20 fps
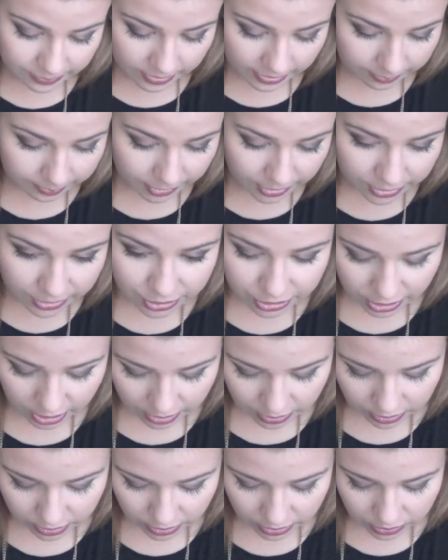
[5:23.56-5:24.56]
one I'm going to
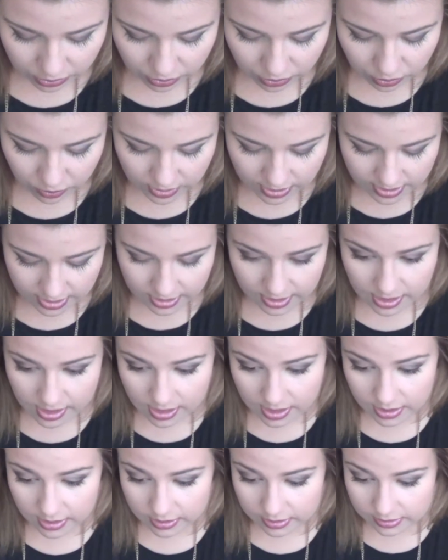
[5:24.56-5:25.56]
show you
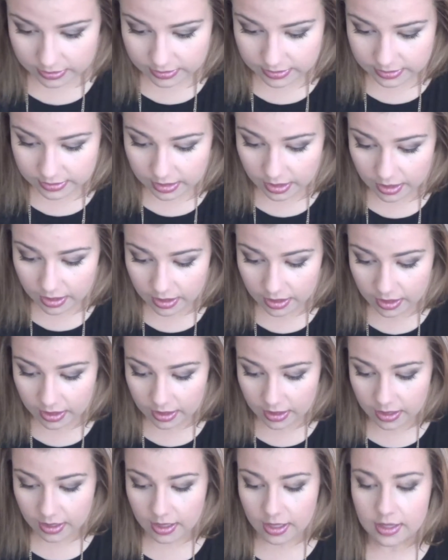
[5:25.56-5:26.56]
is,
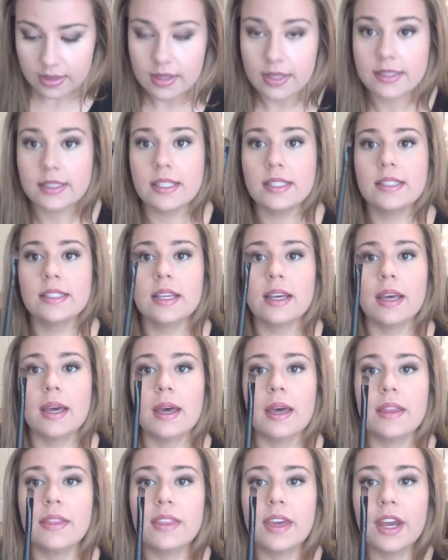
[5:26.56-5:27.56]
this is
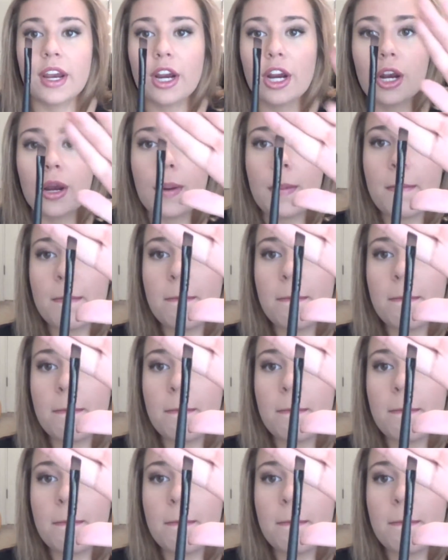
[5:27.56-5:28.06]
their